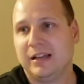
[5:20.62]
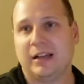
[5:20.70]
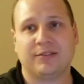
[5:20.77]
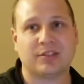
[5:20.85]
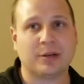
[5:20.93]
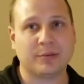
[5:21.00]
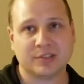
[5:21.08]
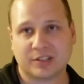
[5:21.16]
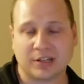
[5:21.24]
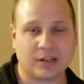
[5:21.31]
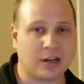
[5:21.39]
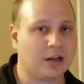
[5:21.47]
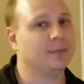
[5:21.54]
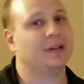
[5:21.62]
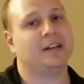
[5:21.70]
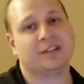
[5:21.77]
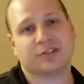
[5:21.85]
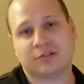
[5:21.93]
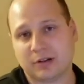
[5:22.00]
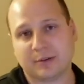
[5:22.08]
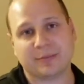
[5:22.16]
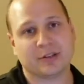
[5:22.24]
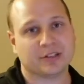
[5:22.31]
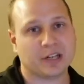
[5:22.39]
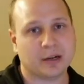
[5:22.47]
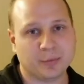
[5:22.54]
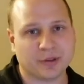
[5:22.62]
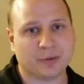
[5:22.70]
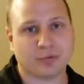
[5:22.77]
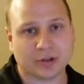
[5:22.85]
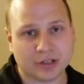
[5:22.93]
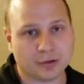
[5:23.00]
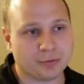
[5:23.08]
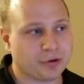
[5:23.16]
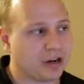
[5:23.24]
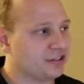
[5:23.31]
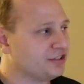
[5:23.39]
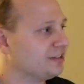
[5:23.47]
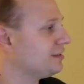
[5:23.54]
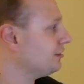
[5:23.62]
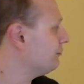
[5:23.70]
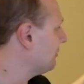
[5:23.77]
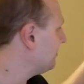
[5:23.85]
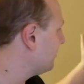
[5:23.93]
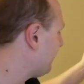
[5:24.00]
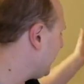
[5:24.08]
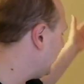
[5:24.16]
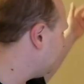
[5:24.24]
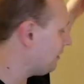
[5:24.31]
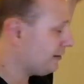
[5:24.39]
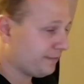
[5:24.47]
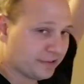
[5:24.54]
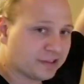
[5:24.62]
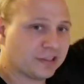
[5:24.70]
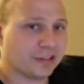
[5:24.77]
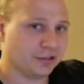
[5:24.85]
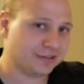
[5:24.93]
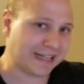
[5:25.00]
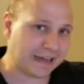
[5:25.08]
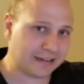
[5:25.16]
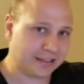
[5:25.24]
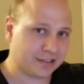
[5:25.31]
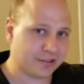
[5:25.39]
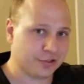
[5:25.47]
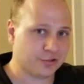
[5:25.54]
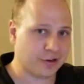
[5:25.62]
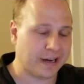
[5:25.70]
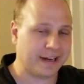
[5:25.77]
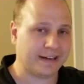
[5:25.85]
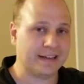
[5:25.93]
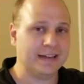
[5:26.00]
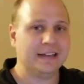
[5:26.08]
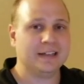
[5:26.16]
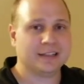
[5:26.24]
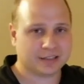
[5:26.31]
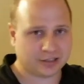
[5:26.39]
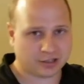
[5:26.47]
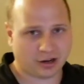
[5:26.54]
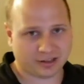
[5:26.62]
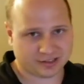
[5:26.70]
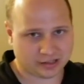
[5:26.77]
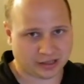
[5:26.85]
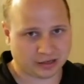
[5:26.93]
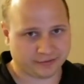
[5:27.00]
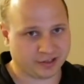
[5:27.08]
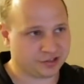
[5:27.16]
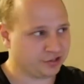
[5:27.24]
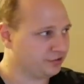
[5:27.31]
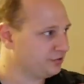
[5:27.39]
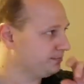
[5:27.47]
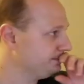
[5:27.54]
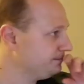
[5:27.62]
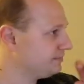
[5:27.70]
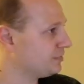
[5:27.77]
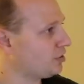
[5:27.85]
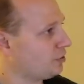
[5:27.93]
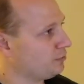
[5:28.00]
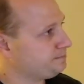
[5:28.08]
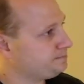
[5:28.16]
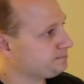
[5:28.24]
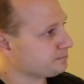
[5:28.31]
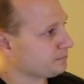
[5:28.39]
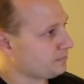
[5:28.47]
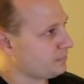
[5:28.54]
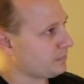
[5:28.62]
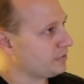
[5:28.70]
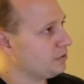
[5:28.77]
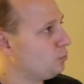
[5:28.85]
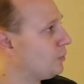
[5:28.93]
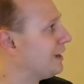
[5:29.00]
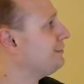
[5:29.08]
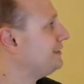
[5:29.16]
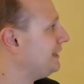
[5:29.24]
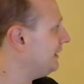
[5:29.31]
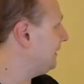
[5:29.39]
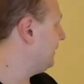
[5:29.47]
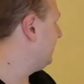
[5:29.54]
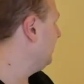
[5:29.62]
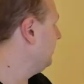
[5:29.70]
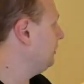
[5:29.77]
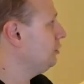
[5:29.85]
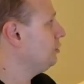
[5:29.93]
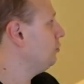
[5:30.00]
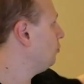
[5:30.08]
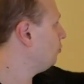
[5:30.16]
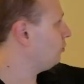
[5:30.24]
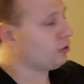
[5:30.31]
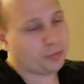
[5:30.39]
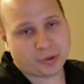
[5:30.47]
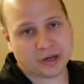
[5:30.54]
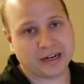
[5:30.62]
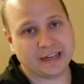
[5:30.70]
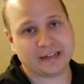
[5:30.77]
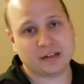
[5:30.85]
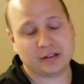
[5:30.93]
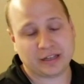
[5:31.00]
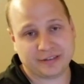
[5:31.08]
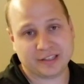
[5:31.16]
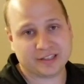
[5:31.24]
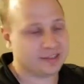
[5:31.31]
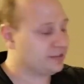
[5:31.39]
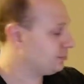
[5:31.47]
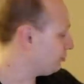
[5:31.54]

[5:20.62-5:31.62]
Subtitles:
if someone's going to come in and scrub their tub with a Brillo brush, that's going to rip the paint off. It's going to go down into the drain. It's going to cause a lot of issues. So where needed, we'll put in, and this is a